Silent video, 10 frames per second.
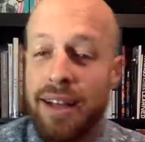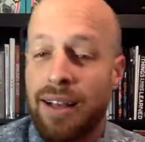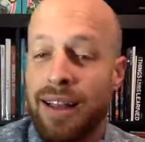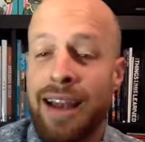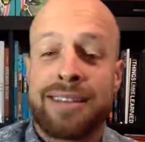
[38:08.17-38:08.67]

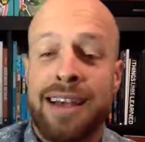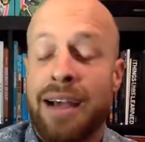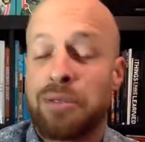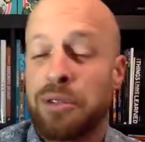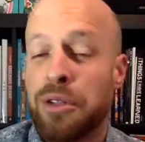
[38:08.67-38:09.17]
a lot of
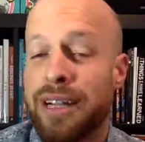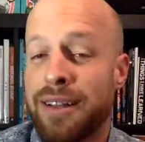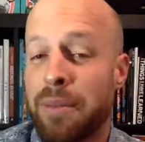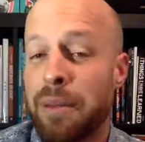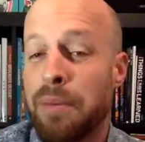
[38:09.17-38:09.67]
times when you
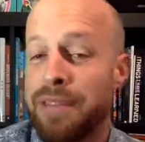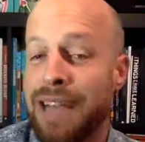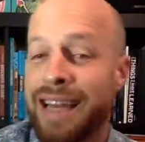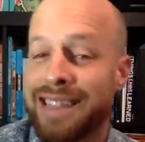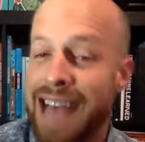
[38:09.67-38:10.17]
hear the people
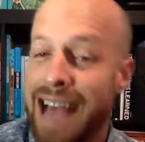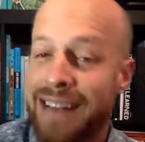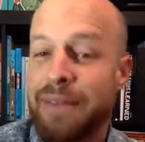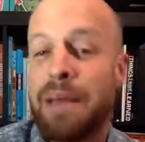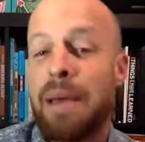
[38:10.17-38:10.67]
say it
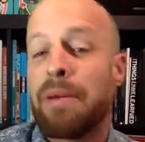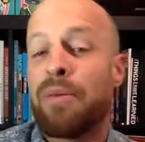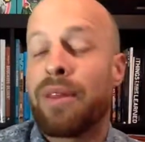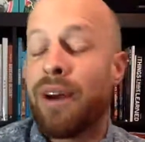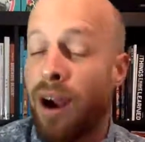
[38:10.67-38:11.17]
exactly, maybe
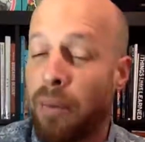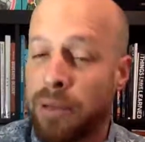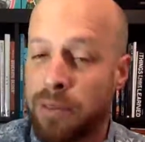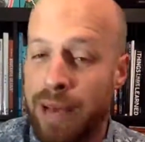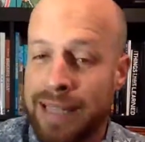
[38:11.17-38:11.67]
with our
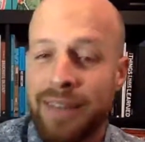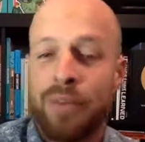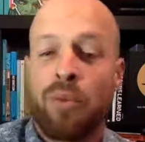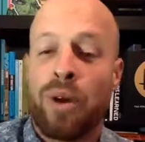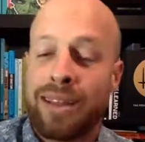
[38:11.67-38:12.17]
perspective
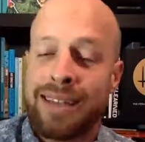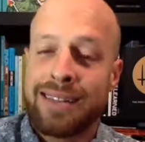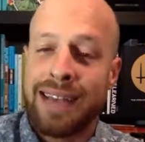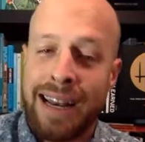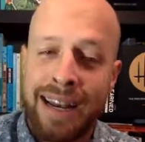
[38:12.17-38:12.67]
and what they
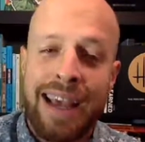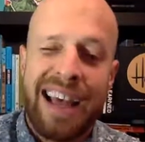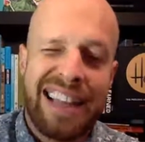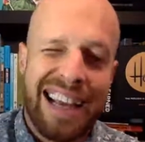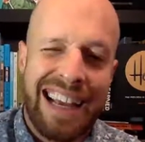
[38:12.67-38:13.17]
said,
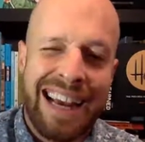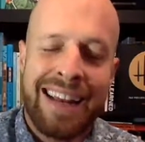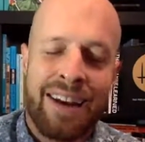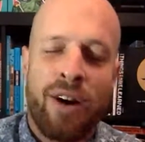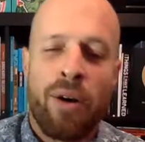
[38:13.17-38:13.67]
that can hit
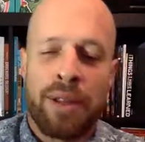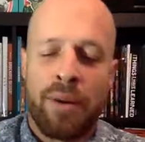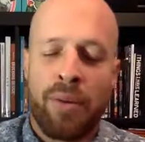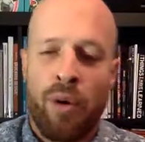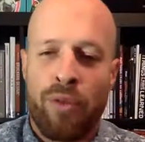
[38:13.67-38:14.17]
it home a
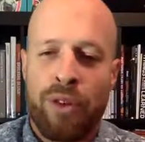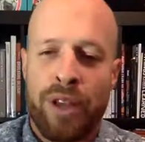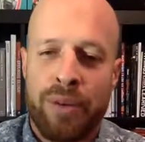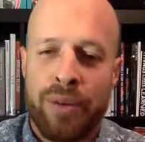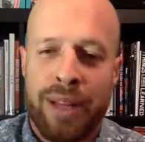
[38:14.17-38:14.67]
little more for
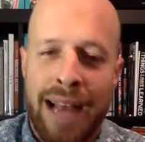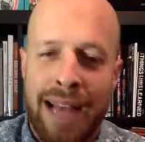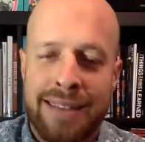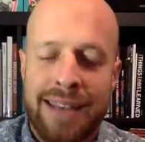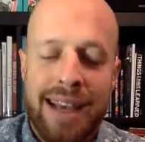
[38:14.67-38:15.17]
you and
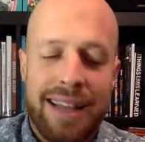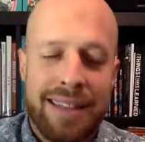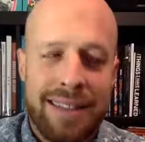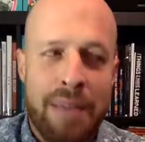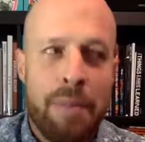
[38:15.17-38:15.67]
realize
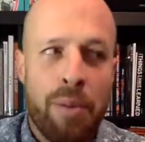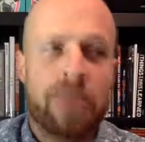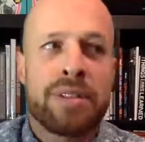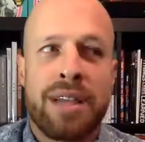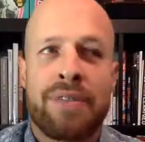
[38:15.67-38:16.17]
the type of
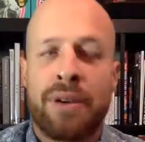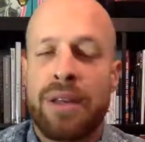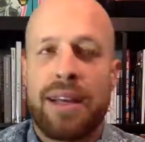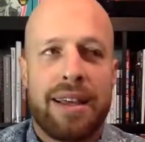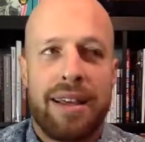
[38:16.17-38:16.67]
important stuff that
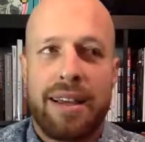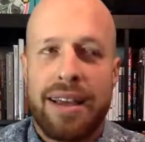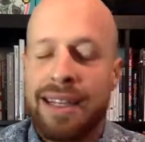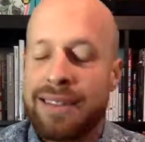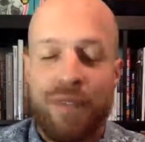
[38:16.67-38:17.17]

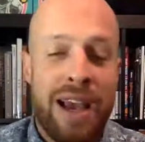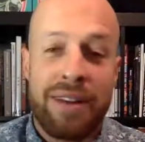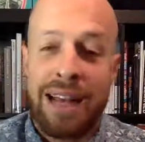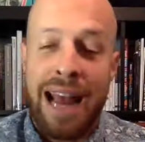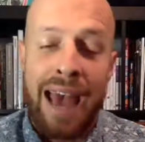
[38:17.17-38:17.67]
is
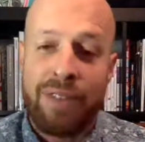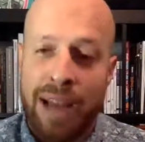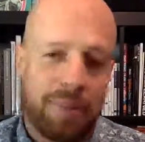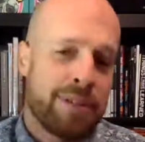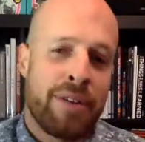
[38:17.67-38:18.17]
found in
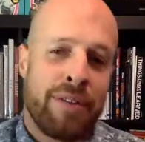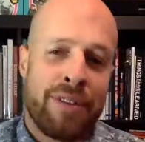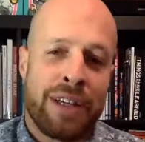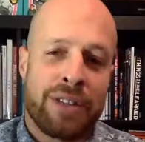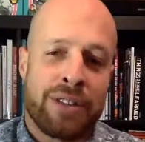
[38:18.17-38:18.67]
every episode of
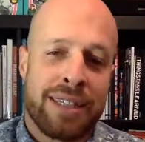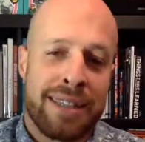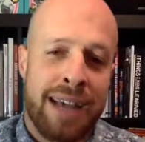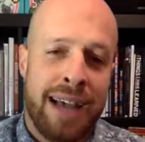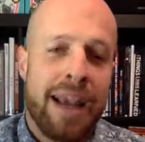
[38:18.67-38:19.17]
Adventures in
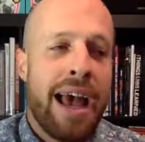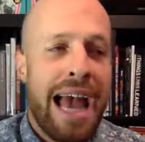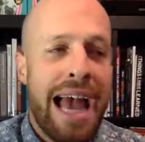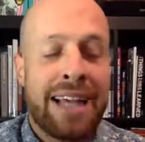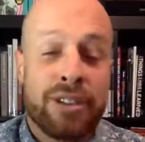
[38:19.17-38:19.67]
Design.
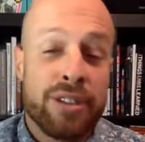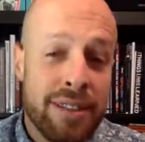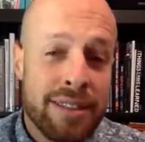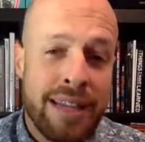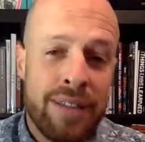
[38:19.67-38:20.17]
As you're
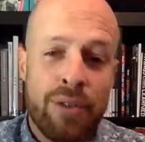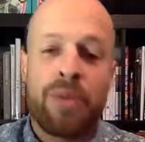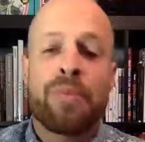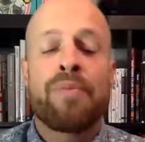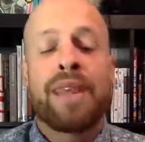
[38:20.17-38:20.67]
listening through,